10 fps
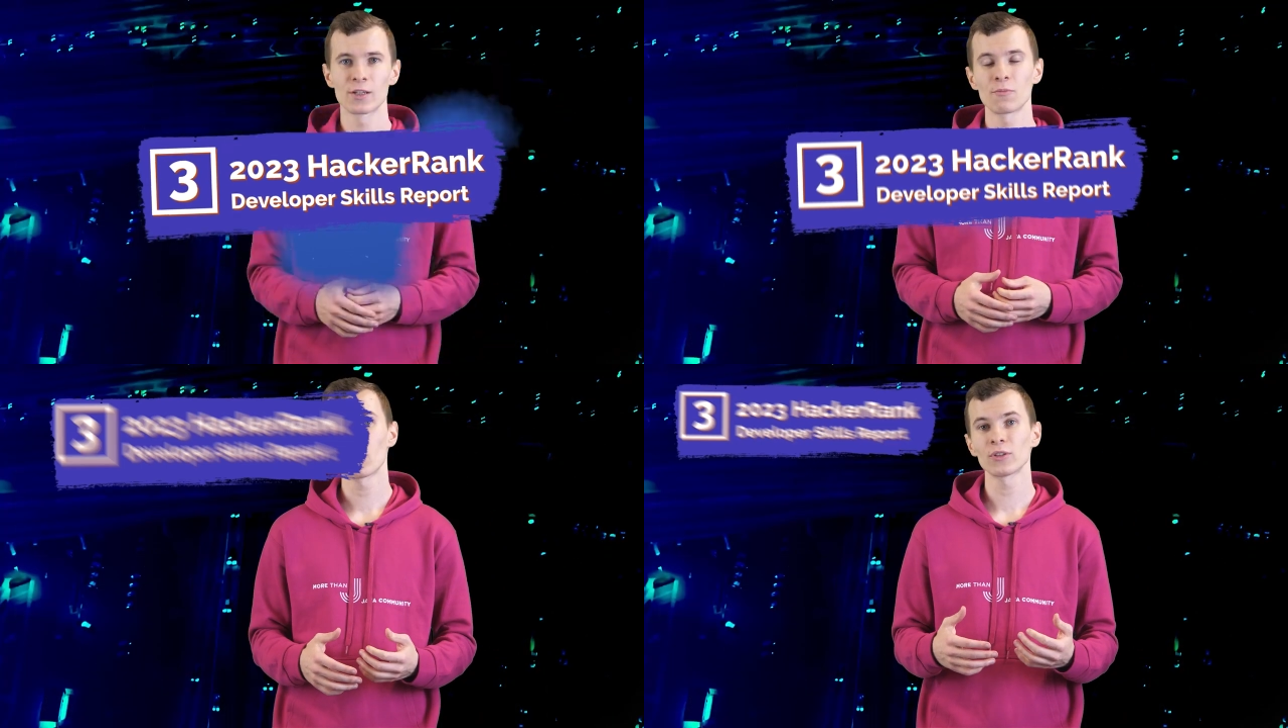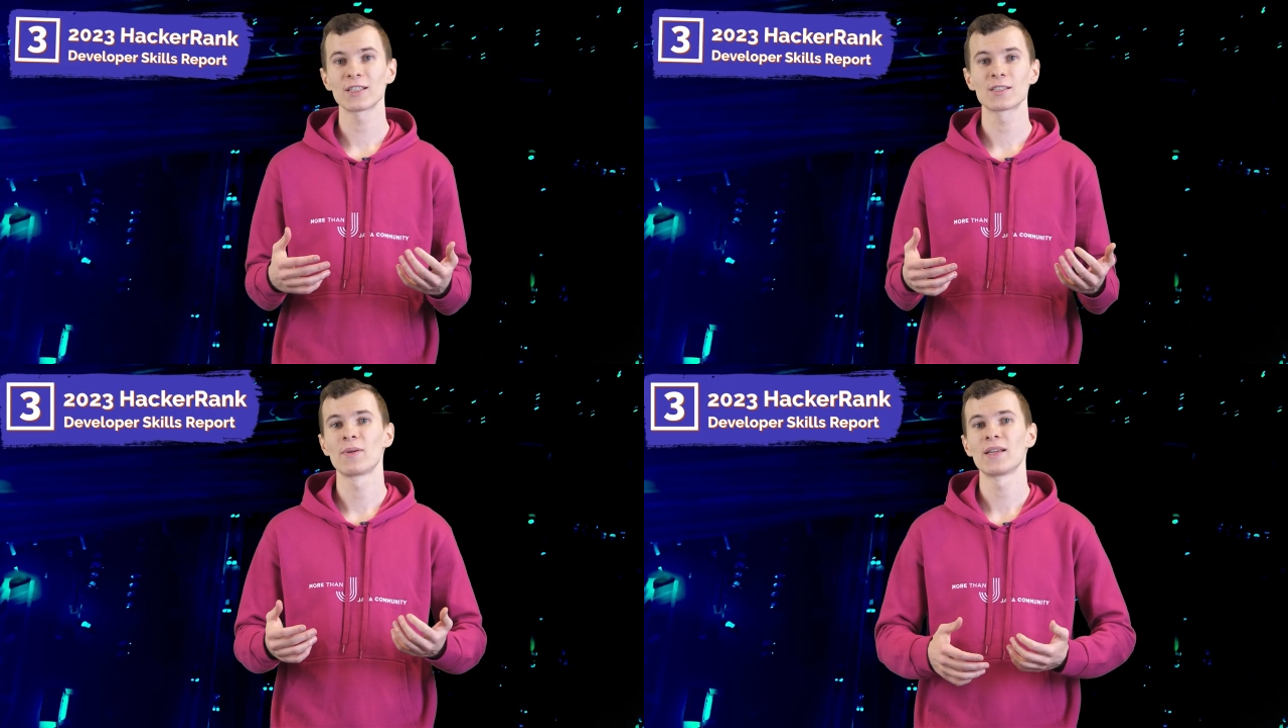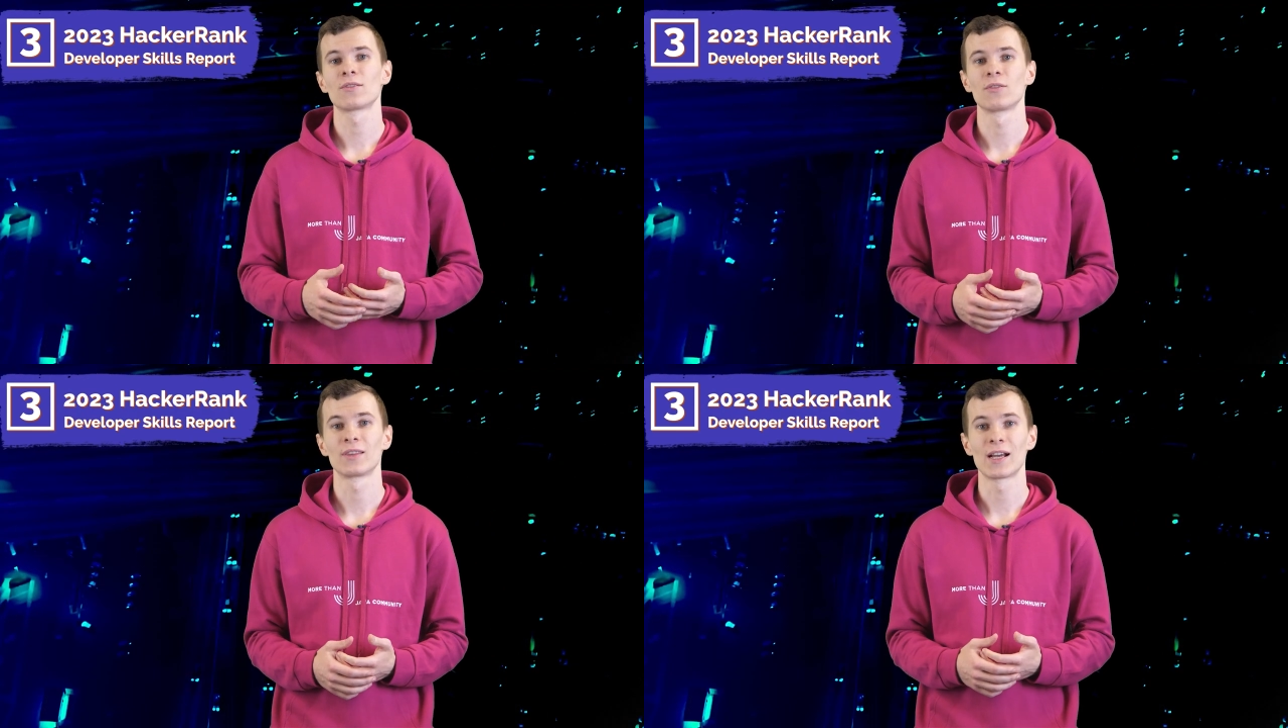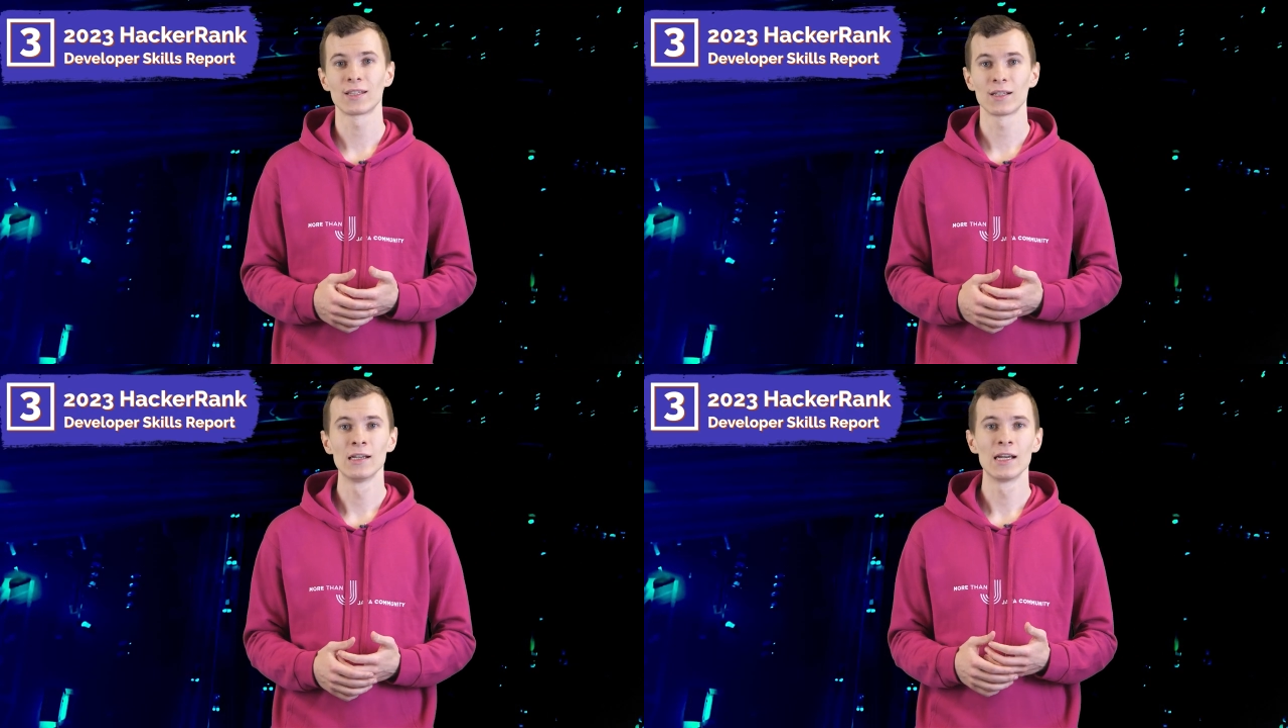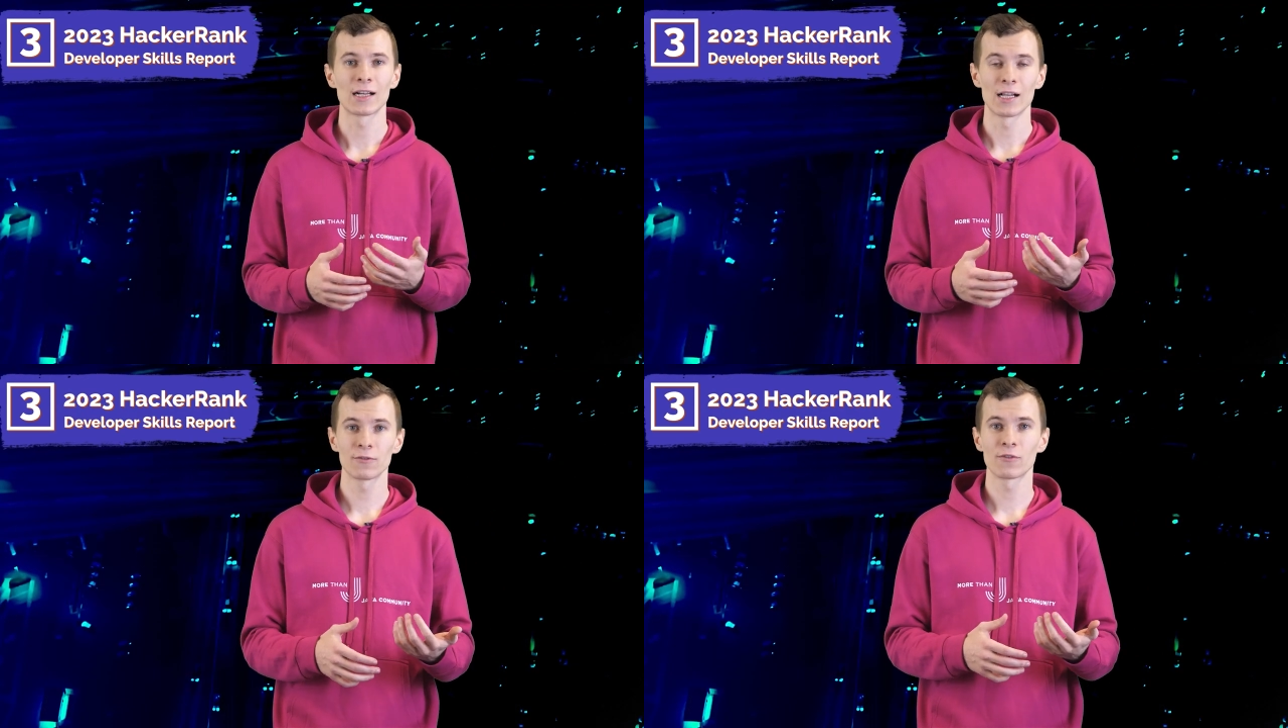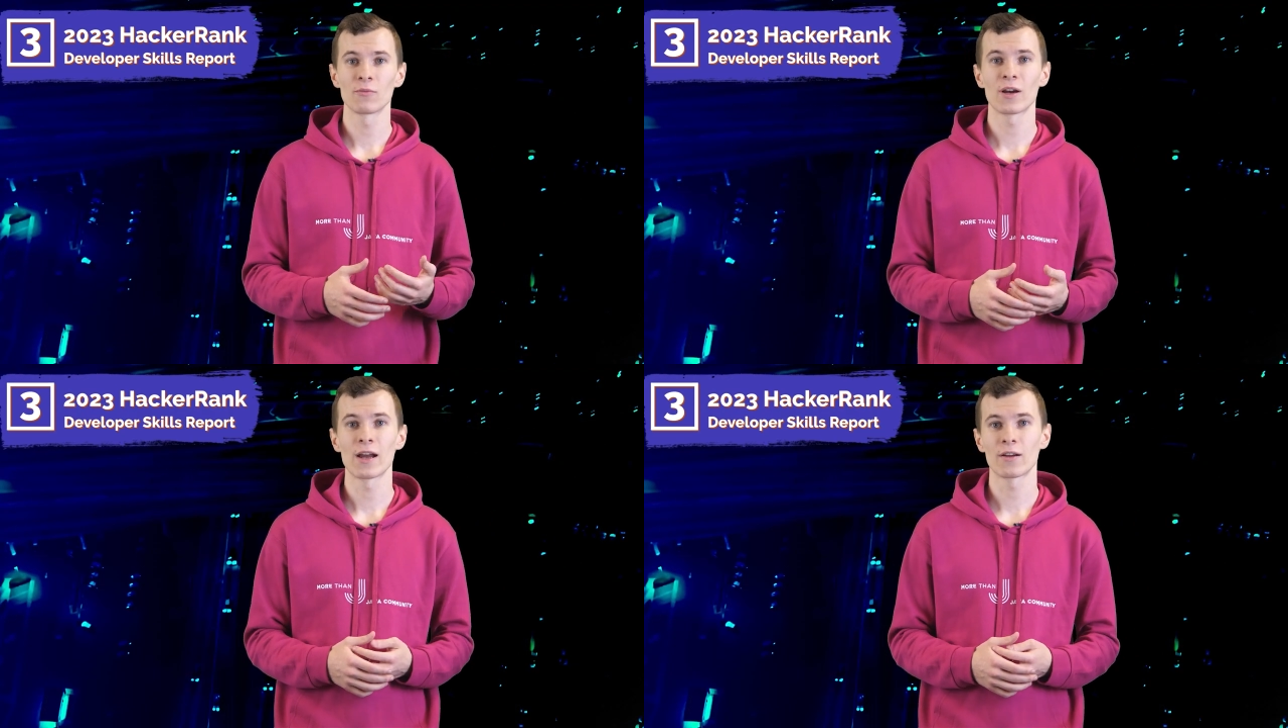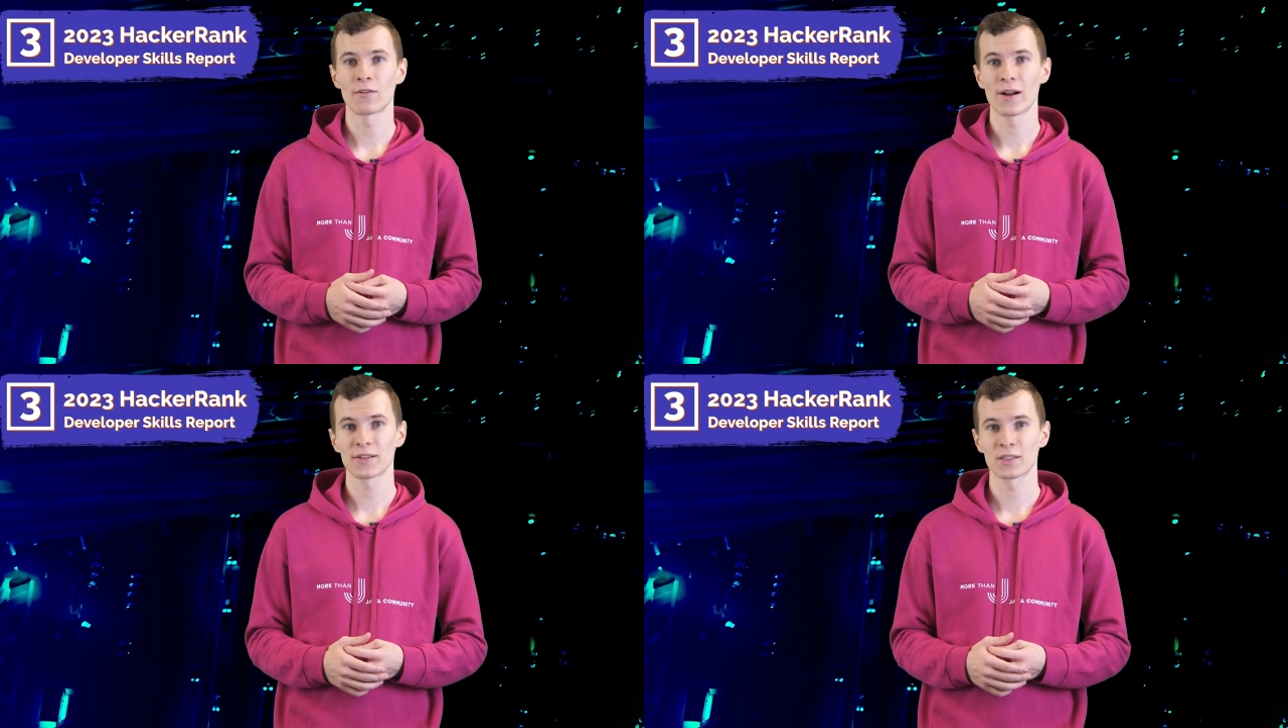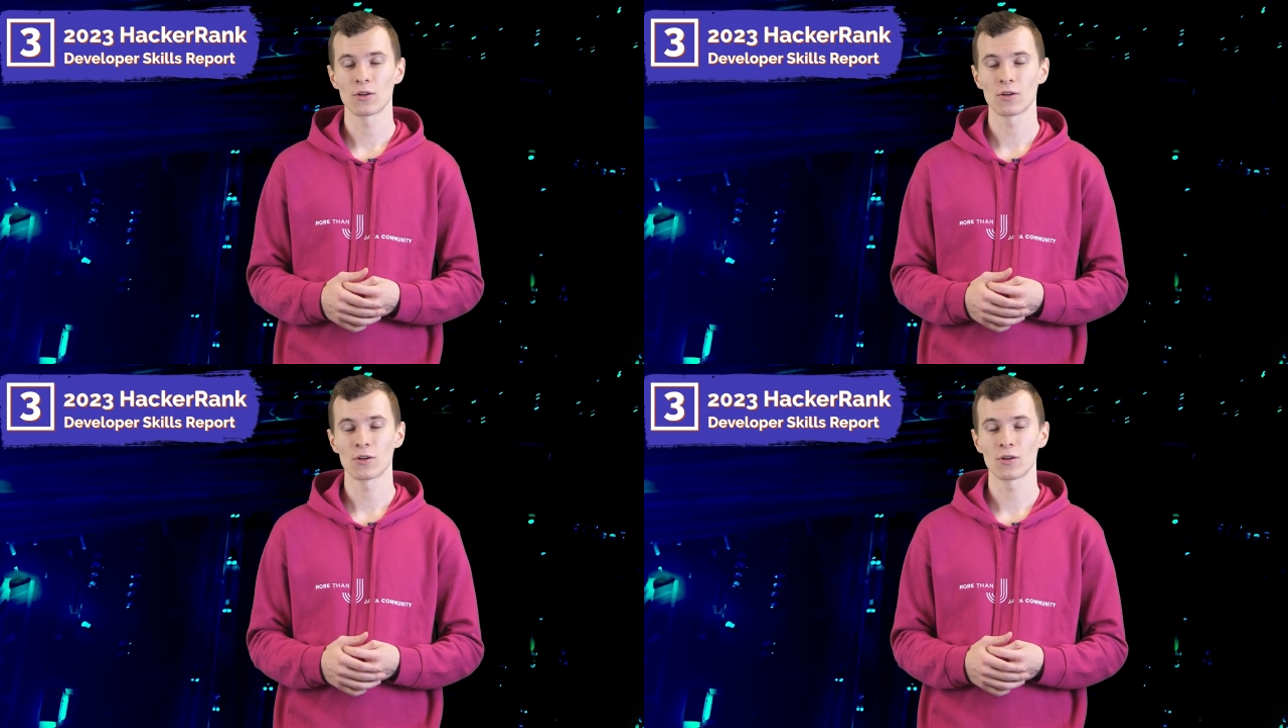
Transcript: The report is based on data culled from HackerRank's